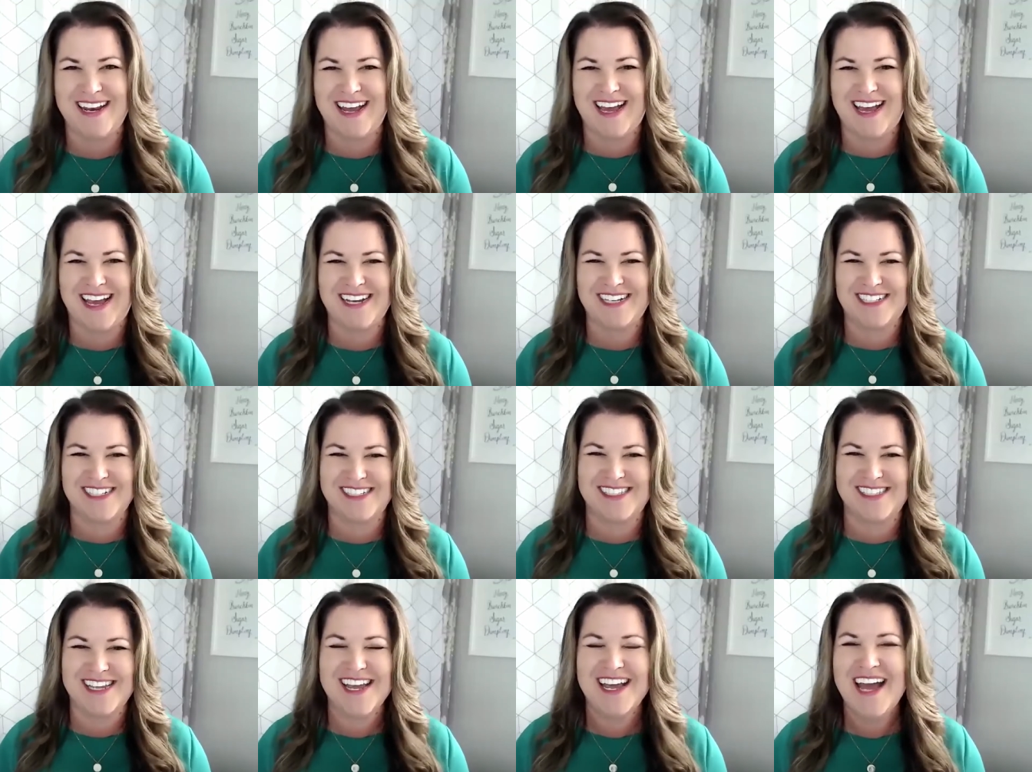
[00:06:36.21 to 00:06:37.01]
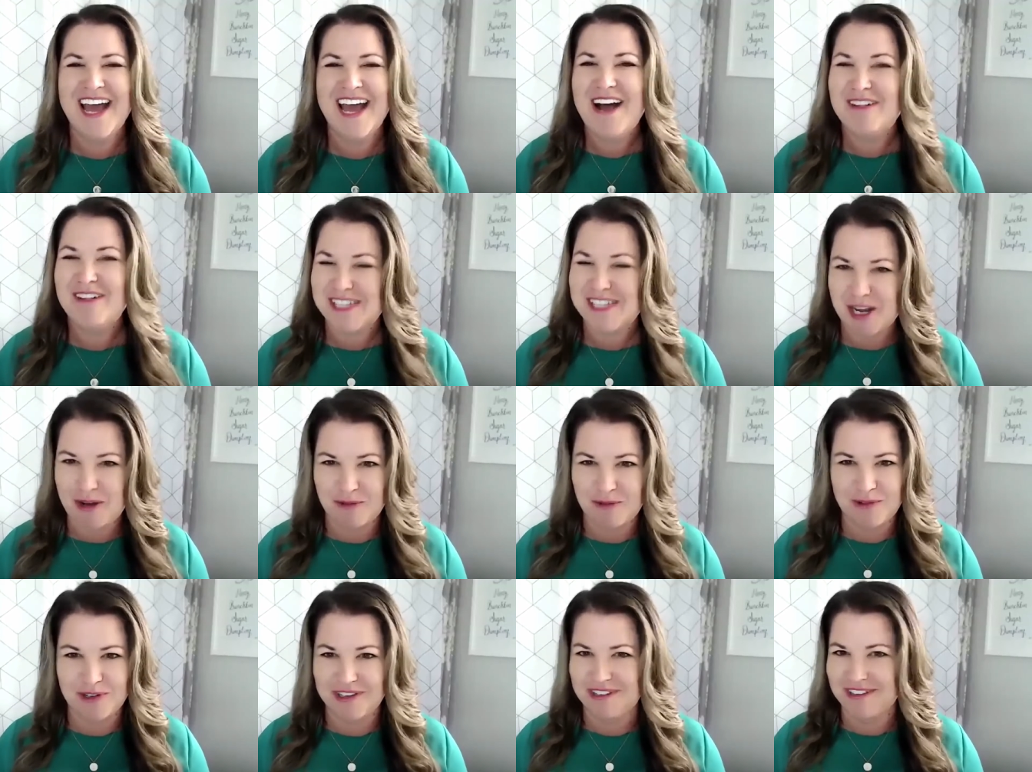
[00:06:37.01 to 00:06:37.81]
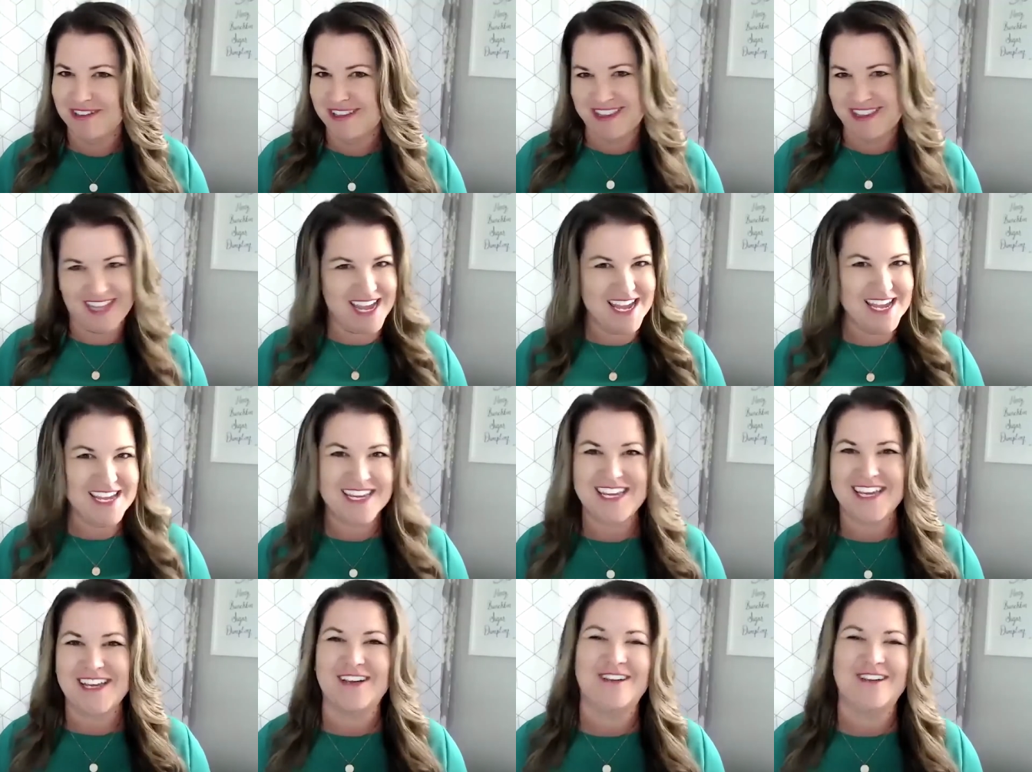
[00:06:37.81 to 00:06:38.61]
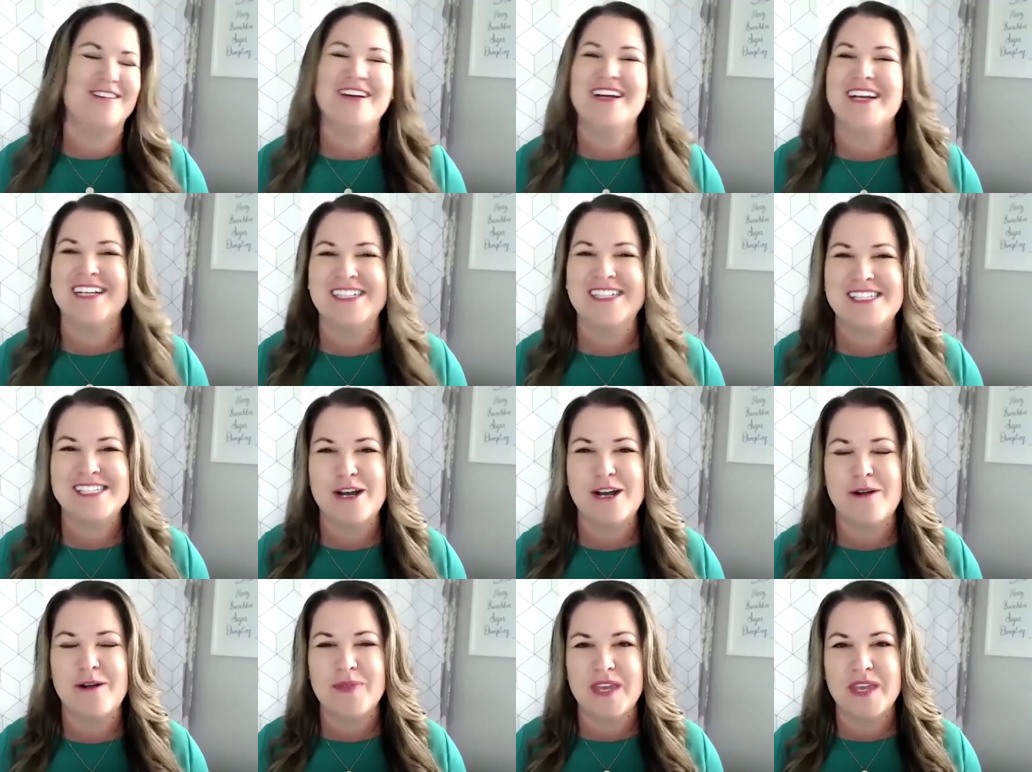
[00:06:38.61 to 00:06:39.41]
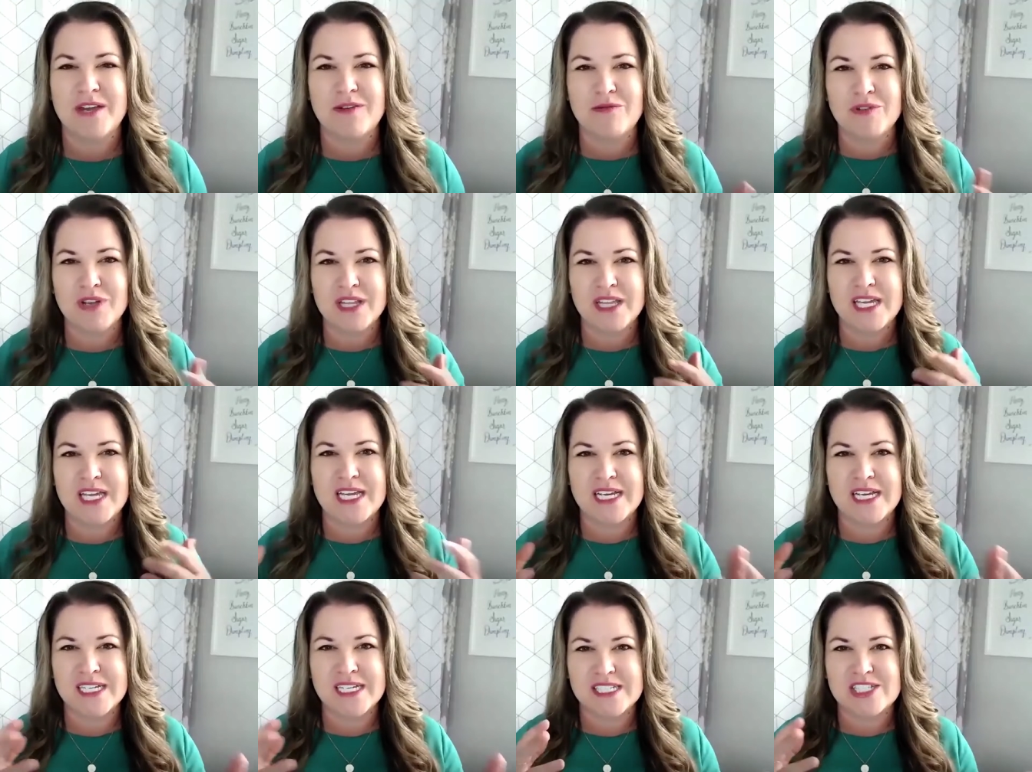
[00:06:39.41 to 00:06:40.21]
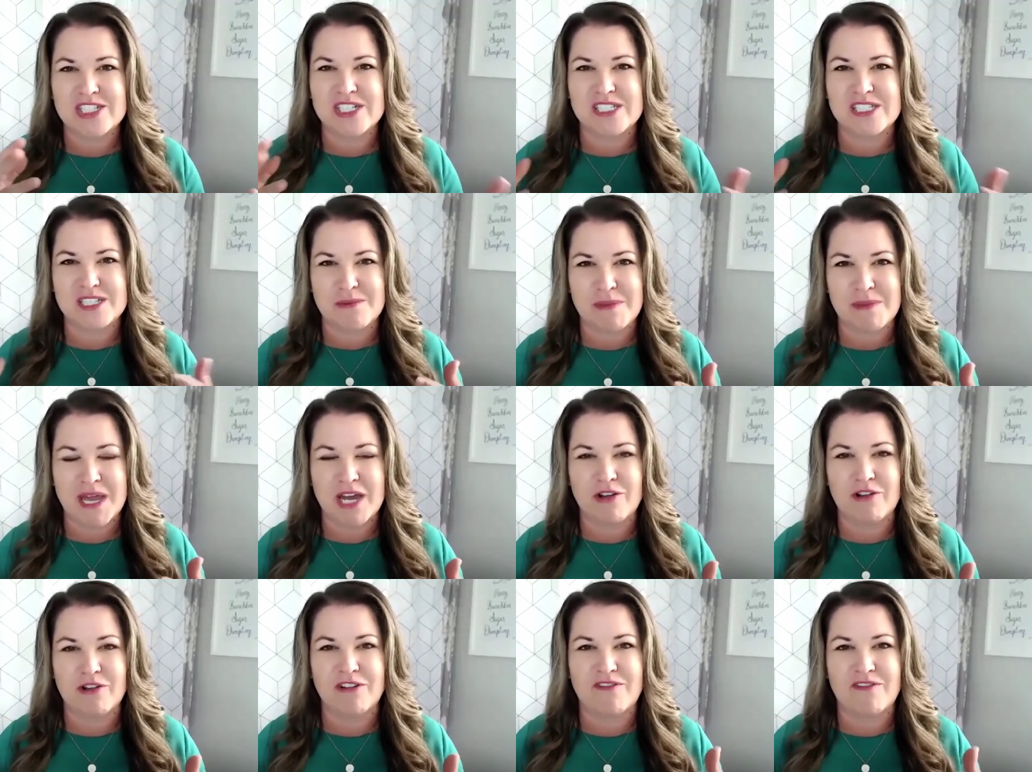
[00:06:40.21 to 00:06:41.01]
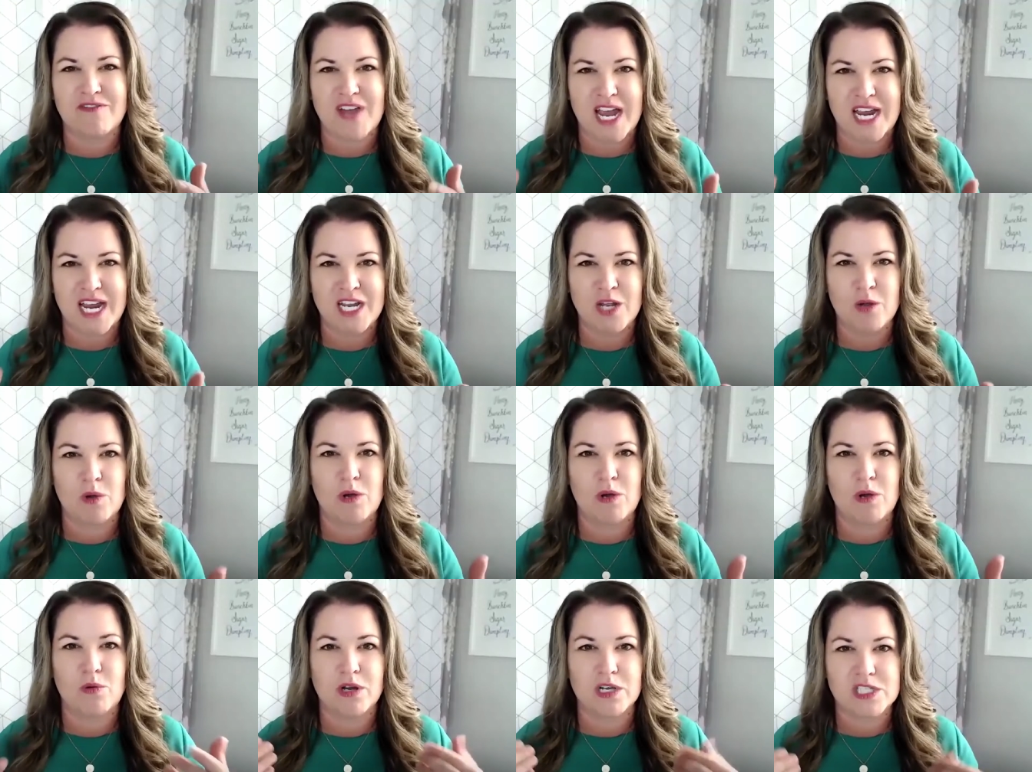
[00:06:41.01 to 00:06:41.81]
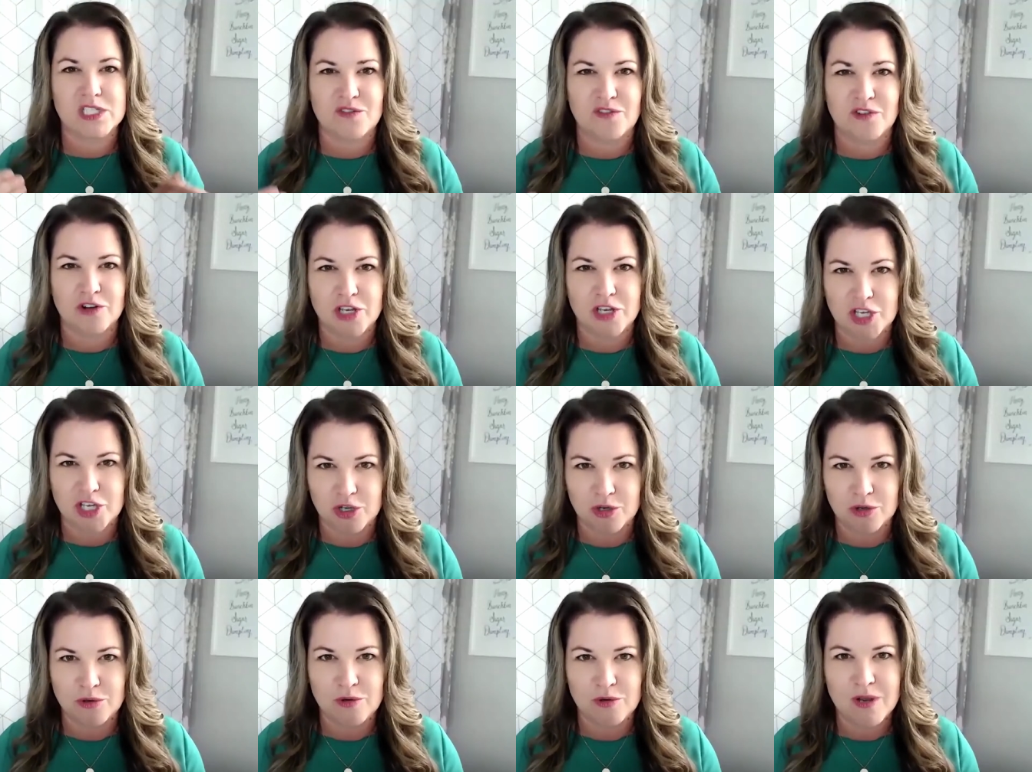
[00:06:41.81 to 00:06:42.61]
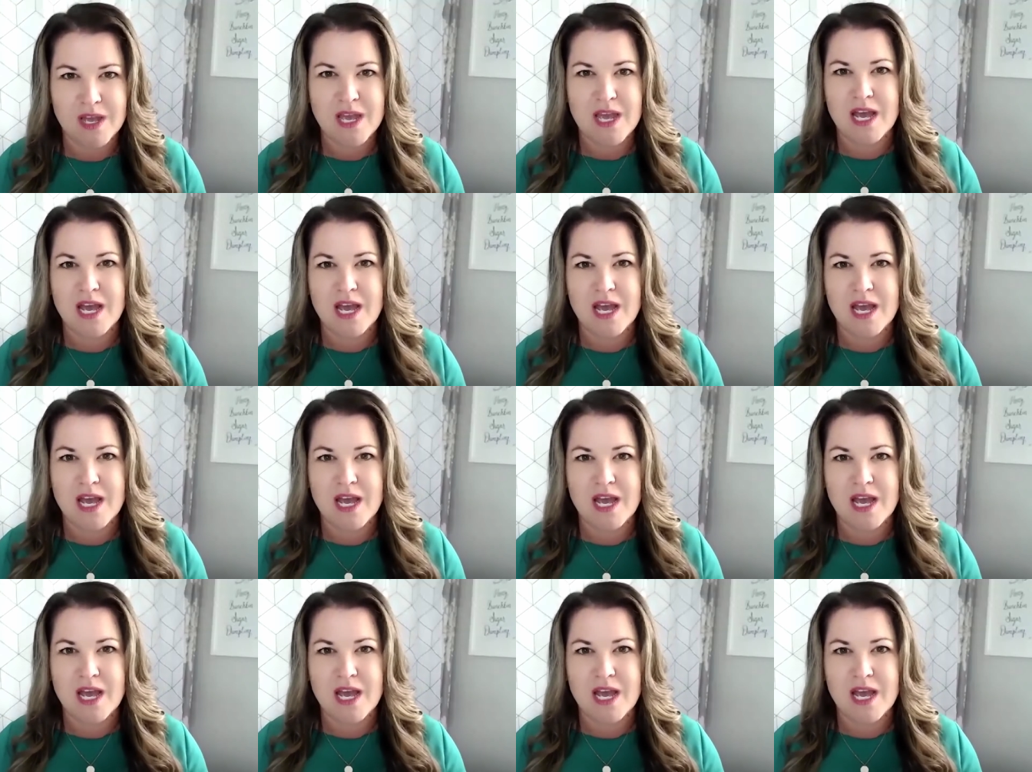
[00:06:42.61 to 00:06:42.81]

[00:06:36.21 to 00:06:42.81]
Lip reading: I just was like, well, thank you. And so it really is just a matter of finding what works for you.